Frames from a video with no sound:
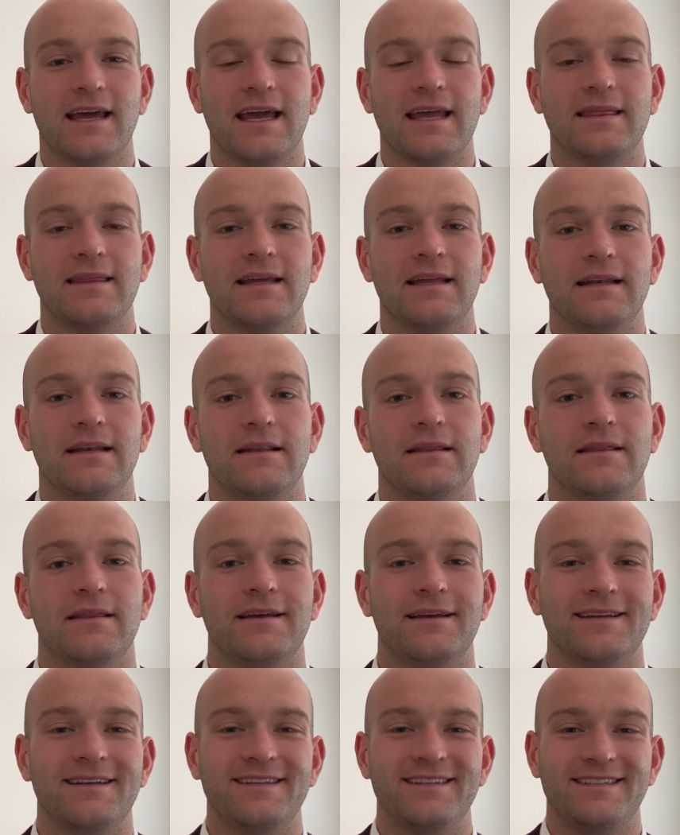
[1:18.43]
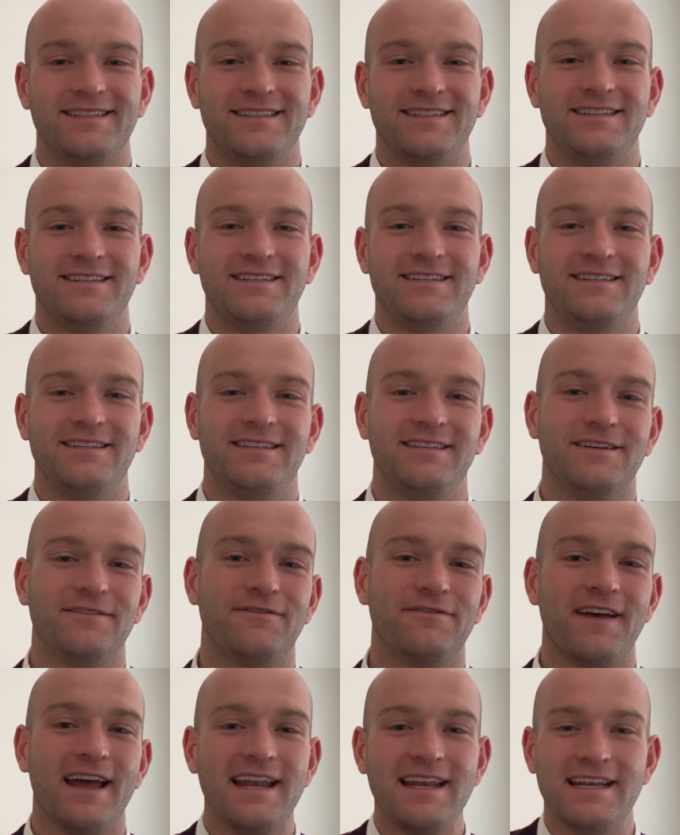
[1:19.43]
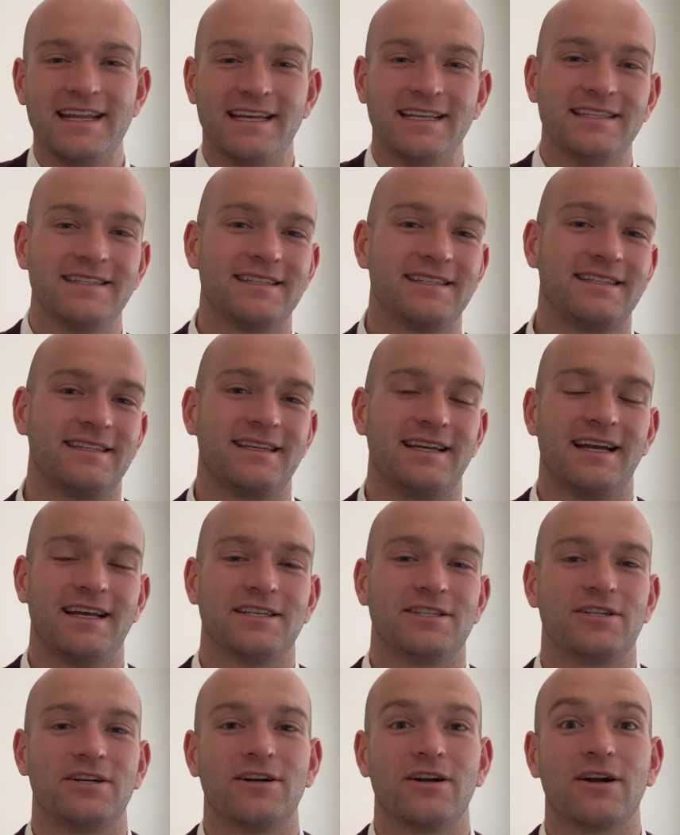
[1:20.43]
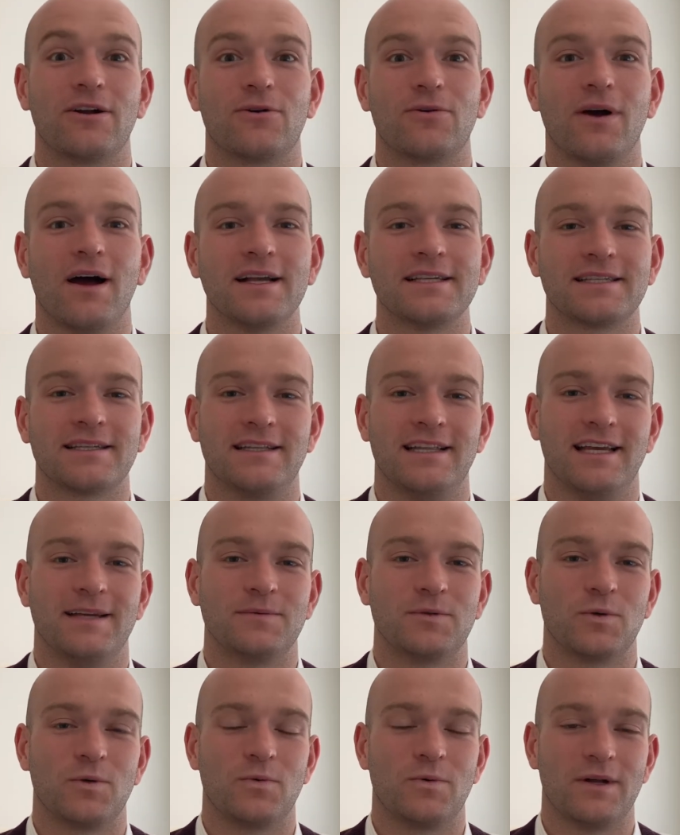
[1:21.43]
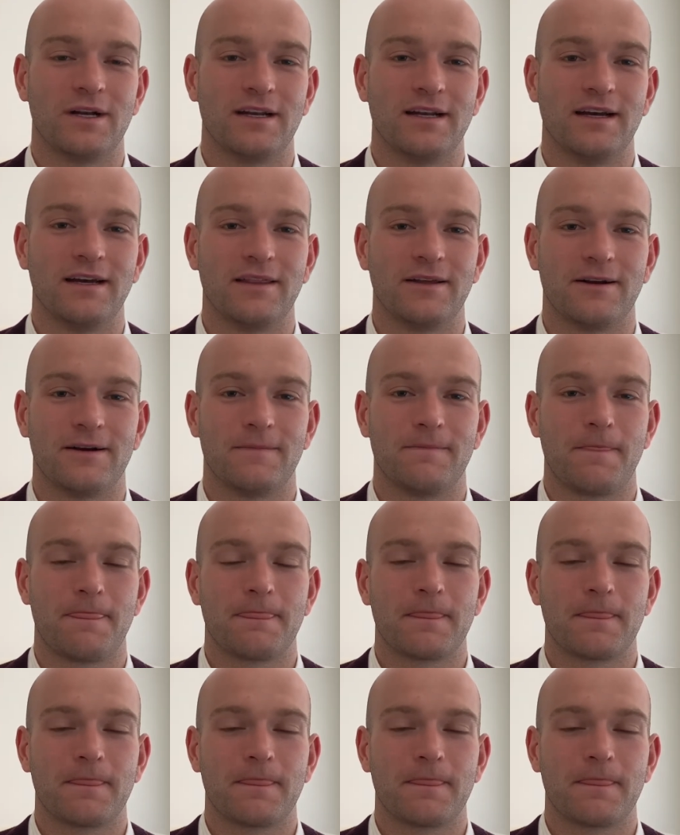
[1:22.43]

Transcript: And then the defendants assert cross claims with one another.